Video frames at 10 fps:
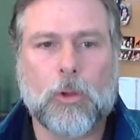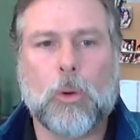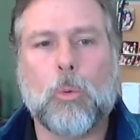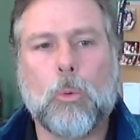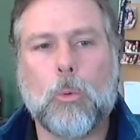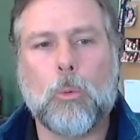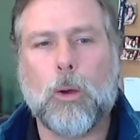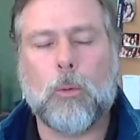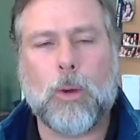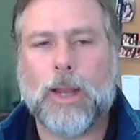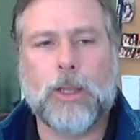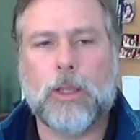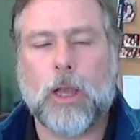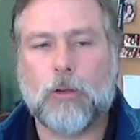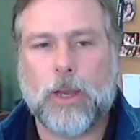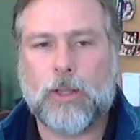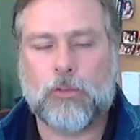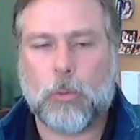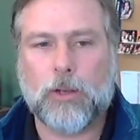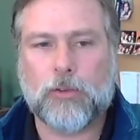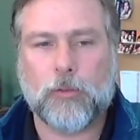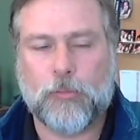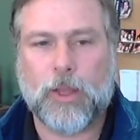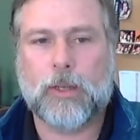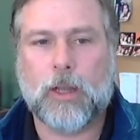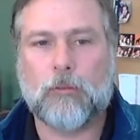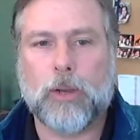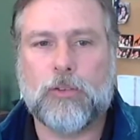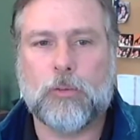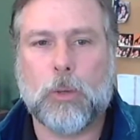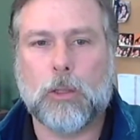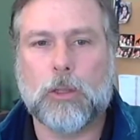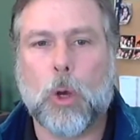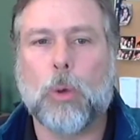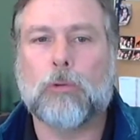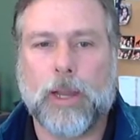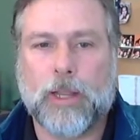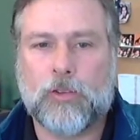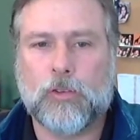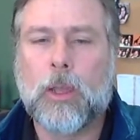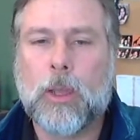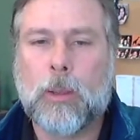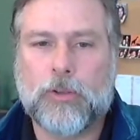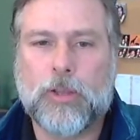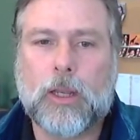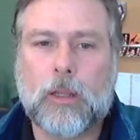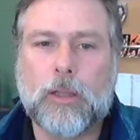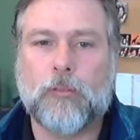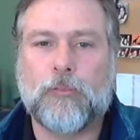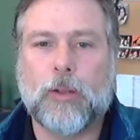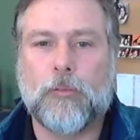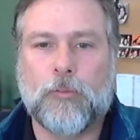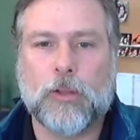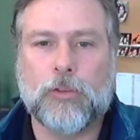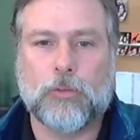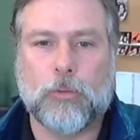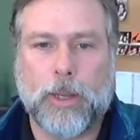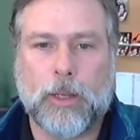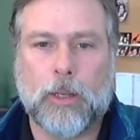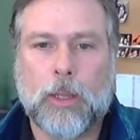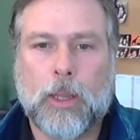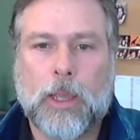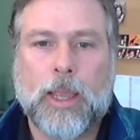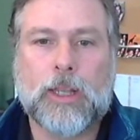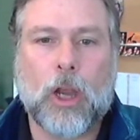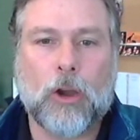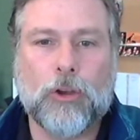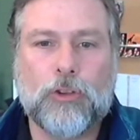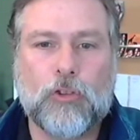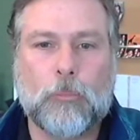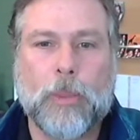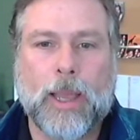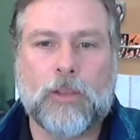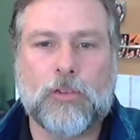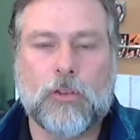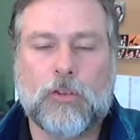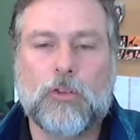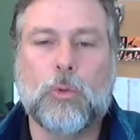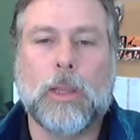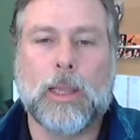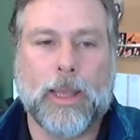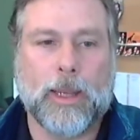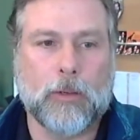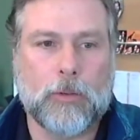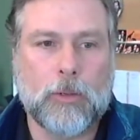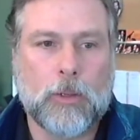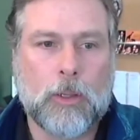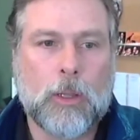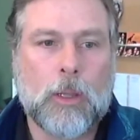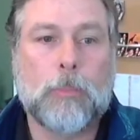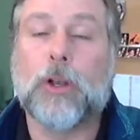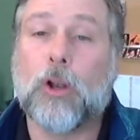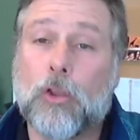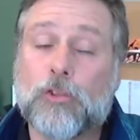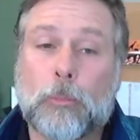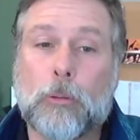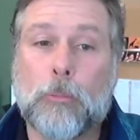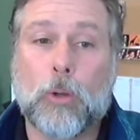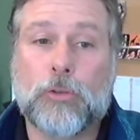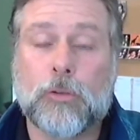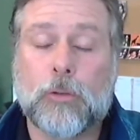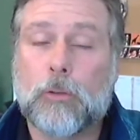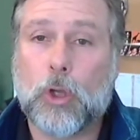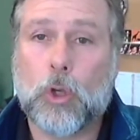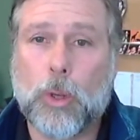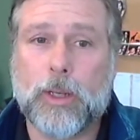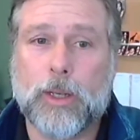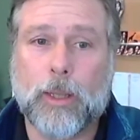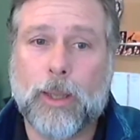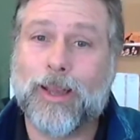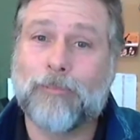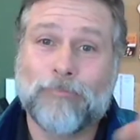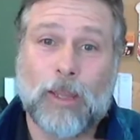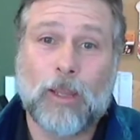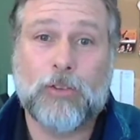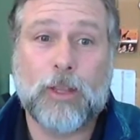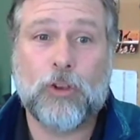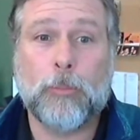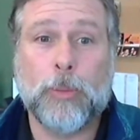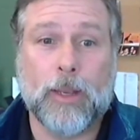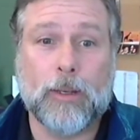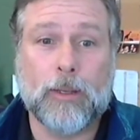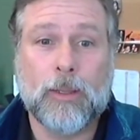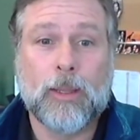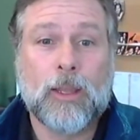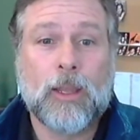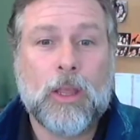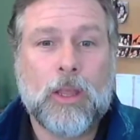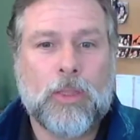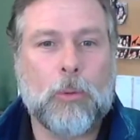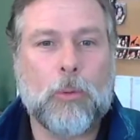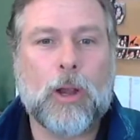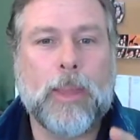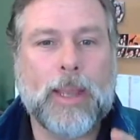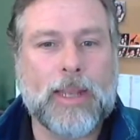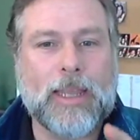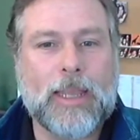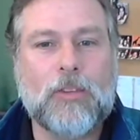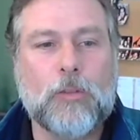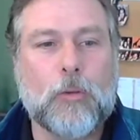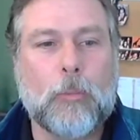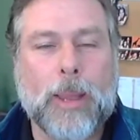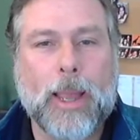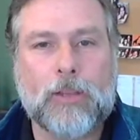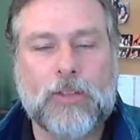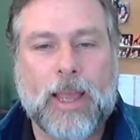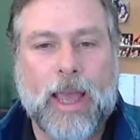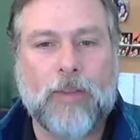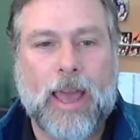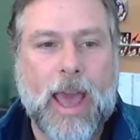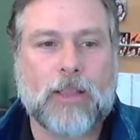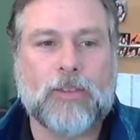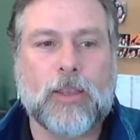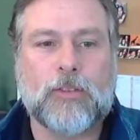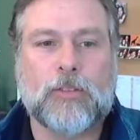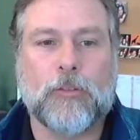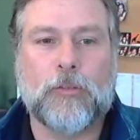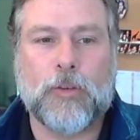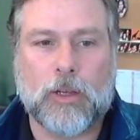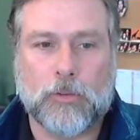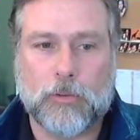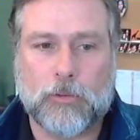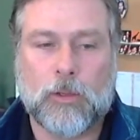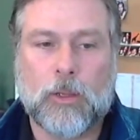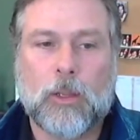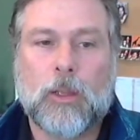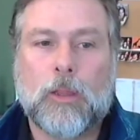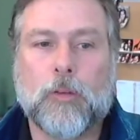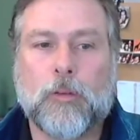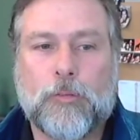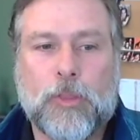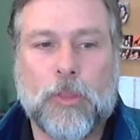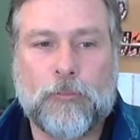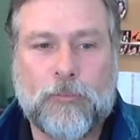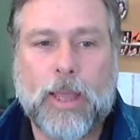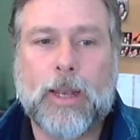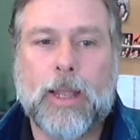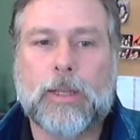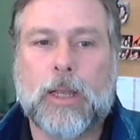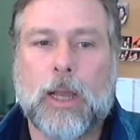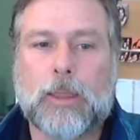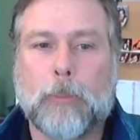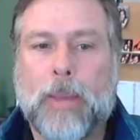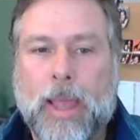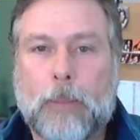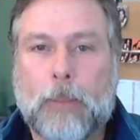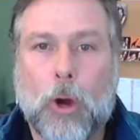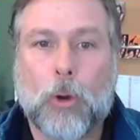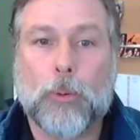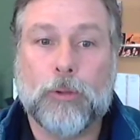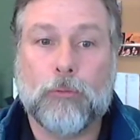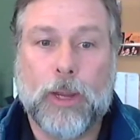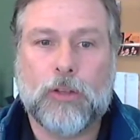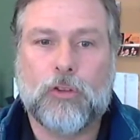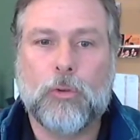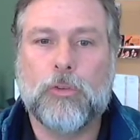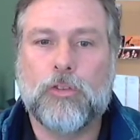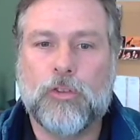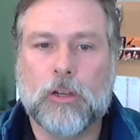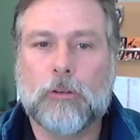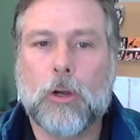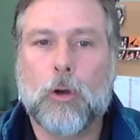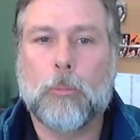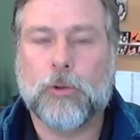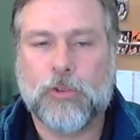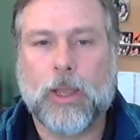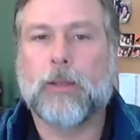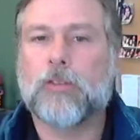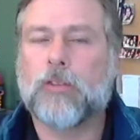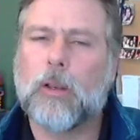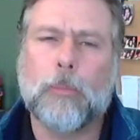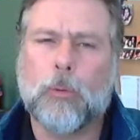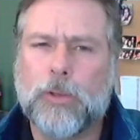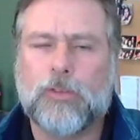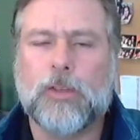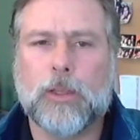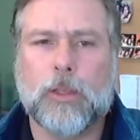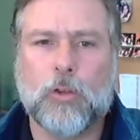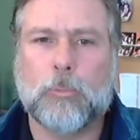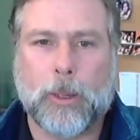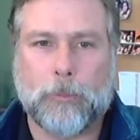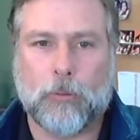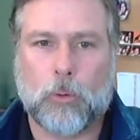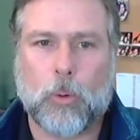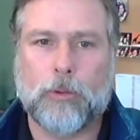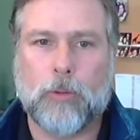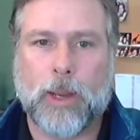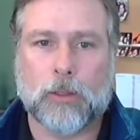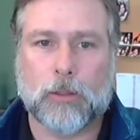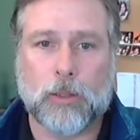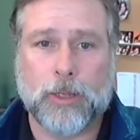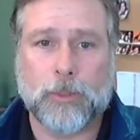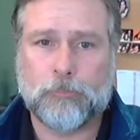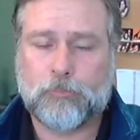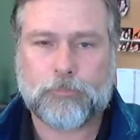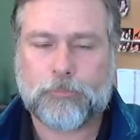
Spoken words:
So why do you cut rates? Why does the Fed cut rates? Well, lower rates, particularly the Fed funds rate, encourages banks to lend, but it also promotes liquidity. There's that term again. They want to make it easy banks to have access to funds. The Fed had cut the bank borrowing rate to 0%. It's the number we see in the newspaper quite regularly.